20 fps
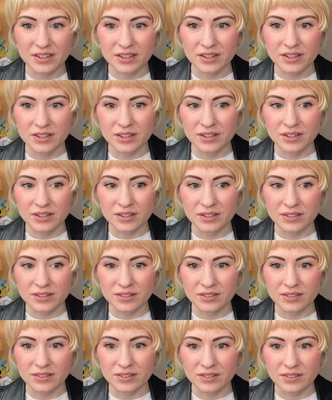with our paper
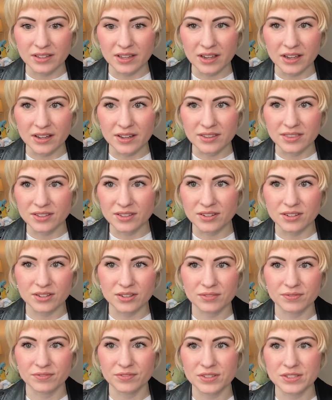quality, yeah, the
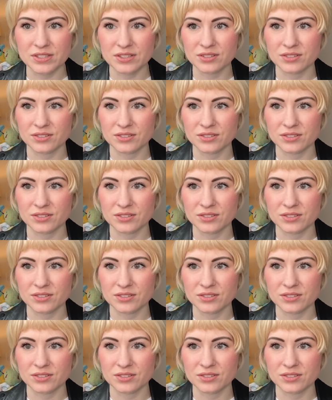colors, physical